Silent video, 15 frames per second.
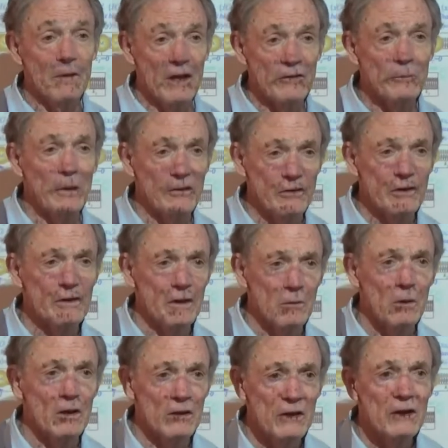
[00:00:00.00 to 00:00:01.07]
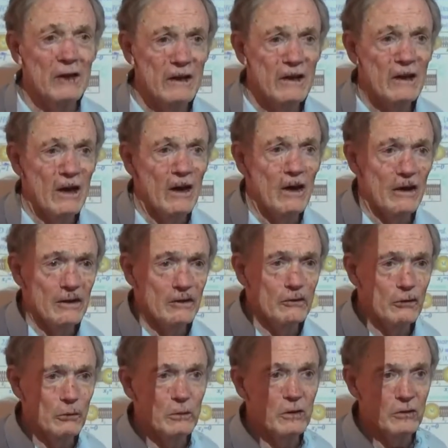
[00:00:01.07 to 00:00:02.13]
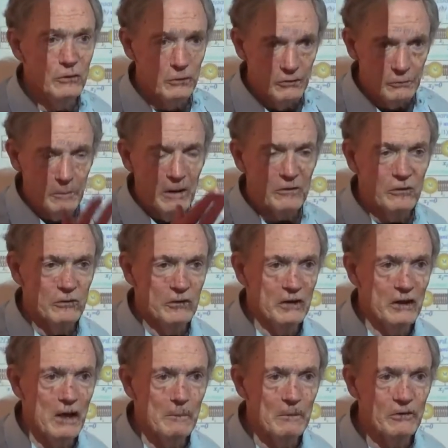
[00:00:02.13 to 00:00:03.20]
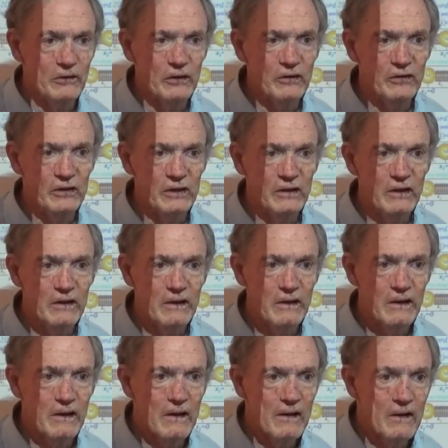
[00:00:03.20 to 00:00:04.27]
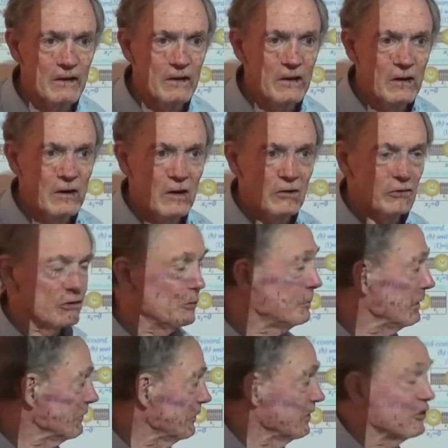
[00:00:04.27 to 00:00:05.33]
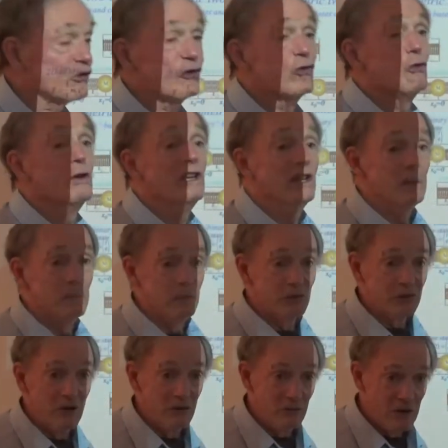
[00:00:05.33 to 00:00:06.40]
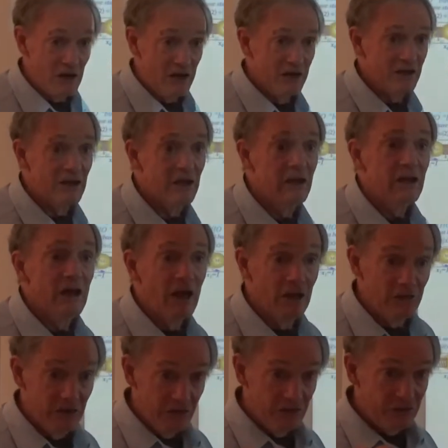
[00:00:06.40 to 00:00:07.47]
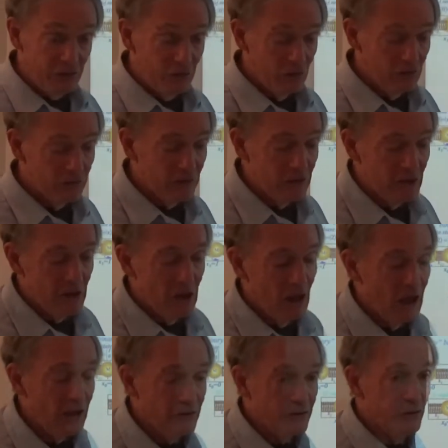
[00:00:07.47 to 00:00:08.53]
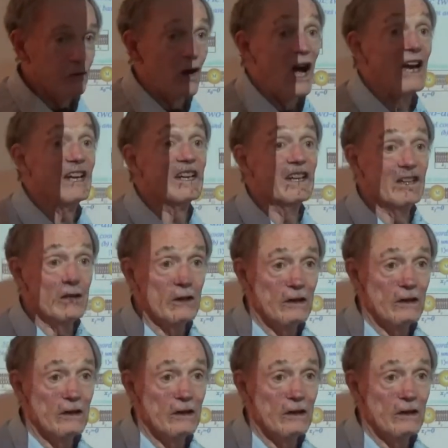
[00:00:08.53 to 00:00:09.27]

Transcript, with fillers: That's basically what uh, you do when you do a spectral decomposition. So you pick the extremes, right? And they serve as your eigen,